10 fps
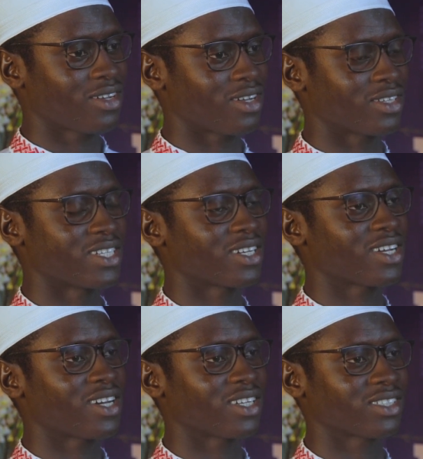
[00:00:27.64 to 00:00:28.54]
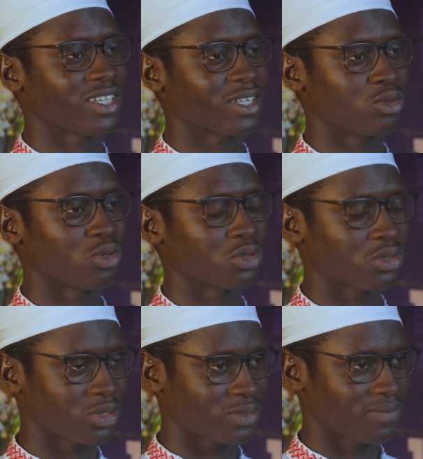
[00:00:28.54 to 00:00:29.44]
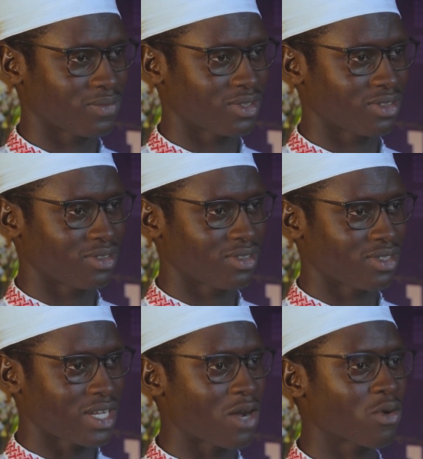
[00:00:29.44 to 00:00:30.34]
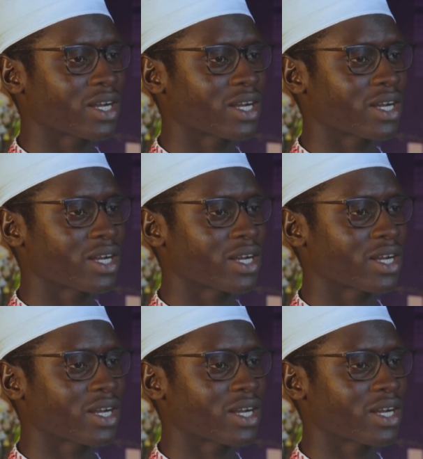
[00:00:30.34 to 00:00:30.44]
and Jannah has 8 doors. How